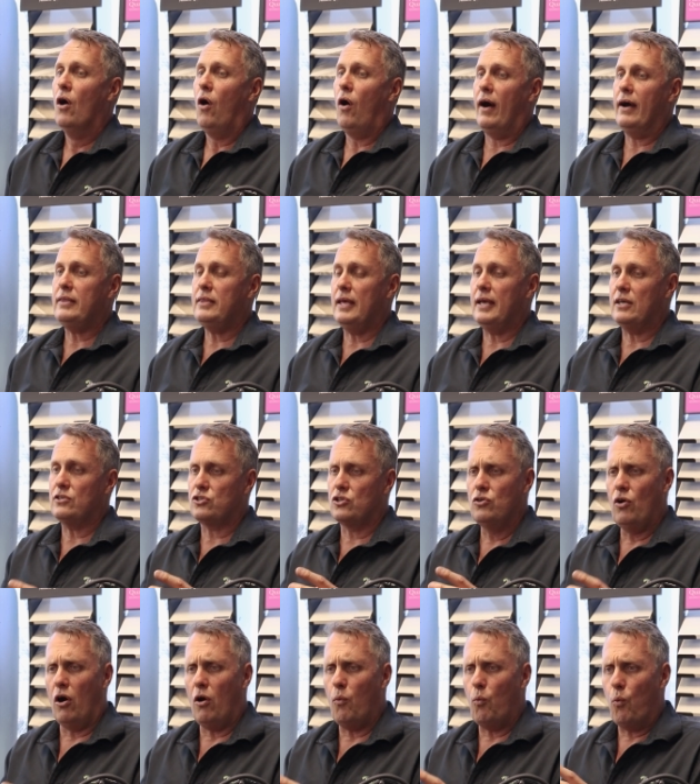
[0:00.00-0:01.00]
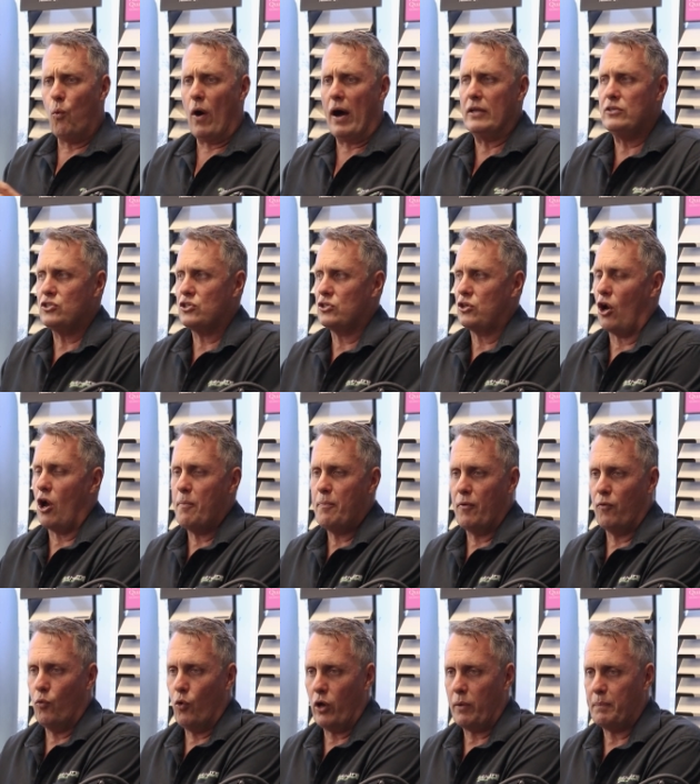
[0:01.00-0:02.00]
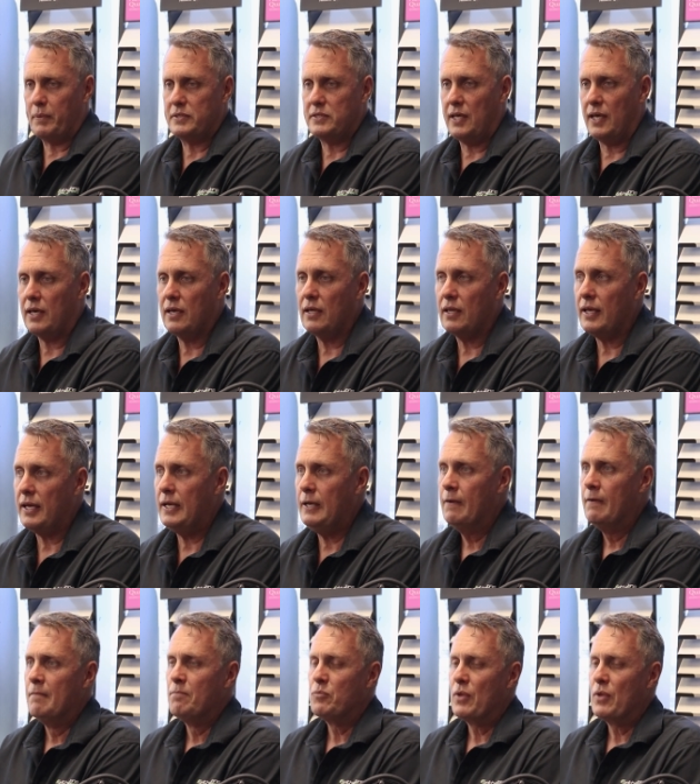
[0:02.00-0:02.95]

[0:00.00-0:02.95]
I think it's not one scope of work particularly.